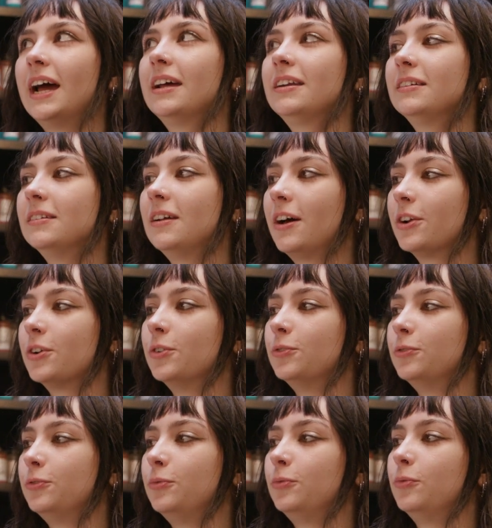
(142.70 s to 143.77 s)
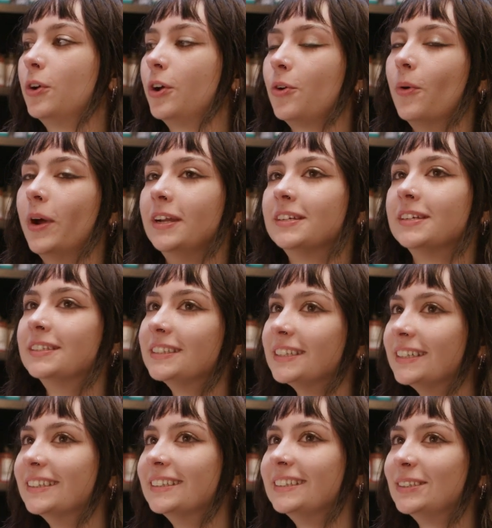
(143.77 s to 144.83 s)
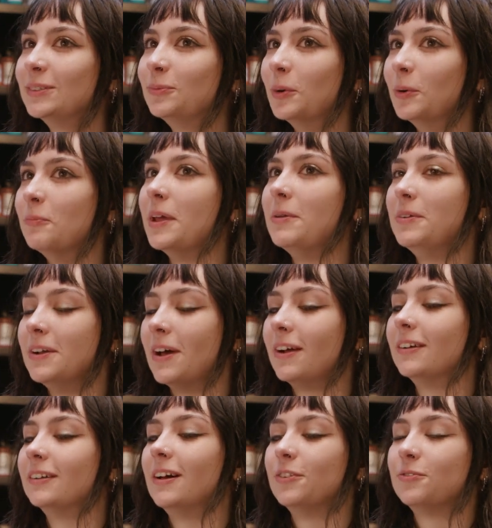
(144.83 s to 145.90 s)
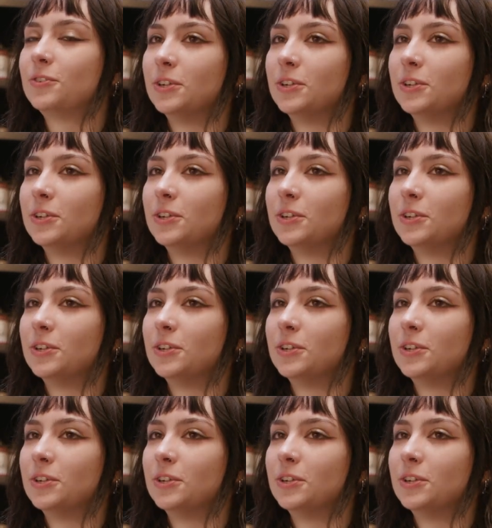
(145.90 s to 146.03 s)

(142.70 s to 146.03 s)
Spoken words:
a lot of acquaintances, but maybe not a lot of